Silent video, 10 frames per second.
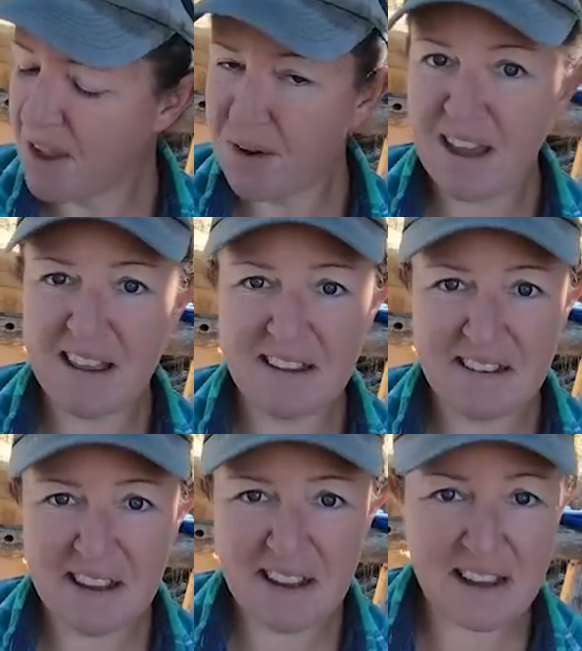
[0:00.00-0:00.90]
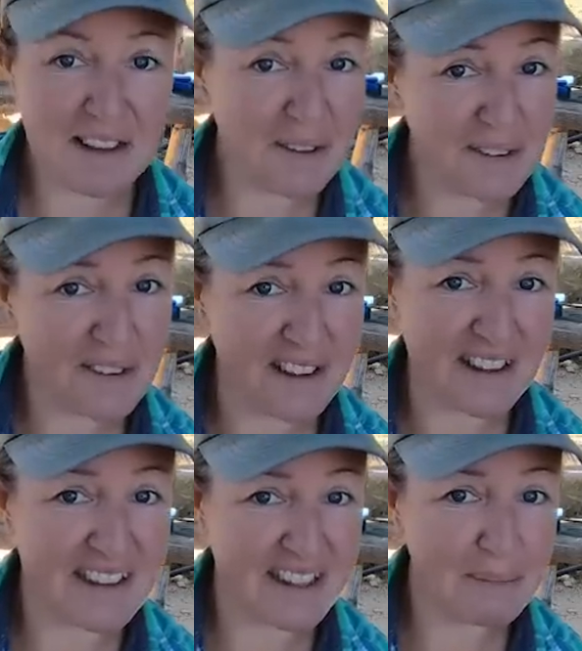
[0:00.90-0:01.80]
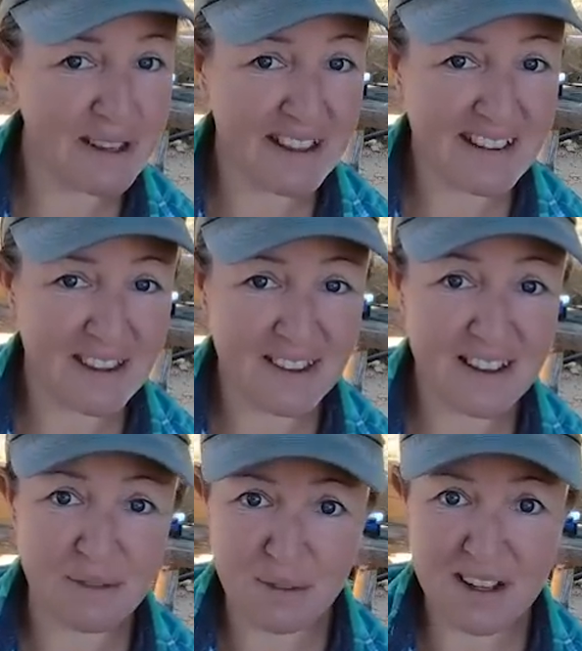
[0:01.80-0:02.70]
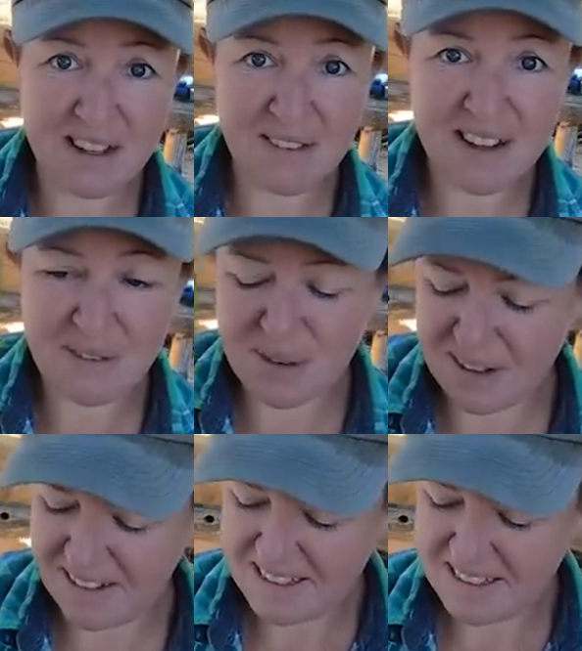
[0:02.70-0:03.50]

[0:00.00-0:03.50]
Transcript: Okay, let's take a closer look at this because I think it's really, really cool.